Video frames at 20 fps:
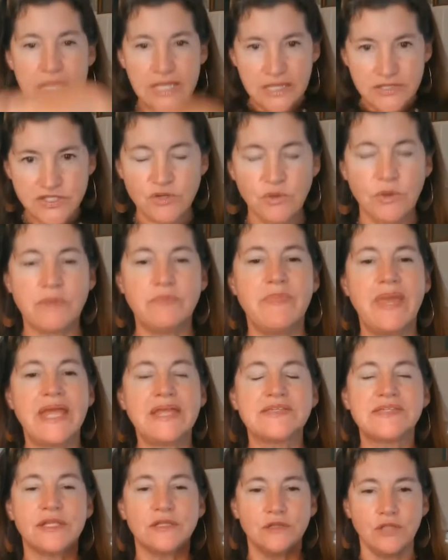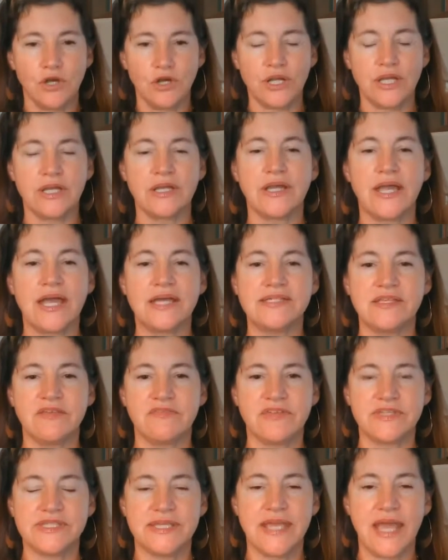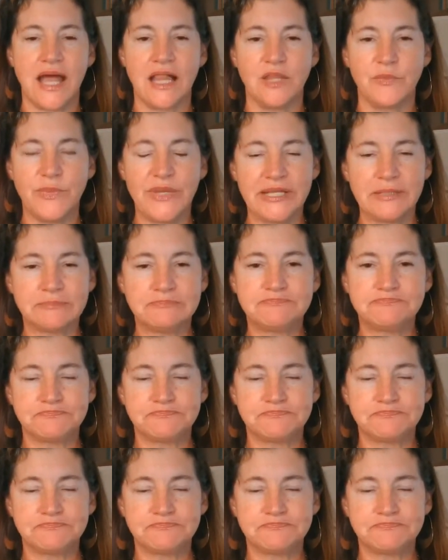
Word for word: So it makes it look as if it's galloping